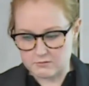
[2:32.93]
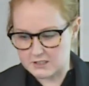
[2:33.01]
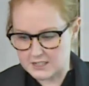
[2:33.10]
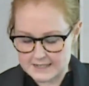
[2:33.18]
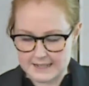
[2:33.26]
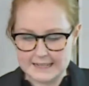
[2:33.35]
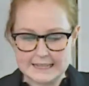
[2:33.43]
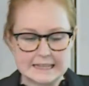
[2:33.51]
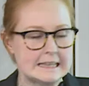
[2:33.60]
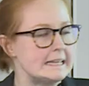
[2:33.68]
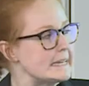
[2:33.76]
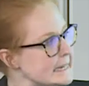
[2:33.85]
which is a
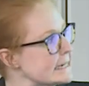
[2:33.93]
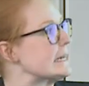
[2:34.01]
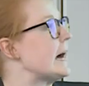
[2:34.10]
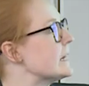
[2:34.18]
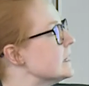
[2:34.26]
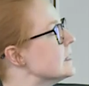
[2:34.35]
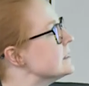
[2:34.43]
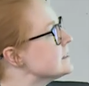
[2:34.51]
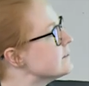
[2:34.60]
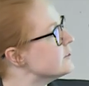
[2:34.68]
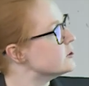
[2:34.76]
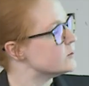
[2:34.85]
clear
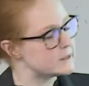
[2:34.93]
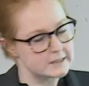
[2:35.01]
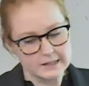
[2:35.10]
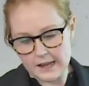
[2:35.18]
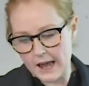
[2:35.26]
colourless fluid.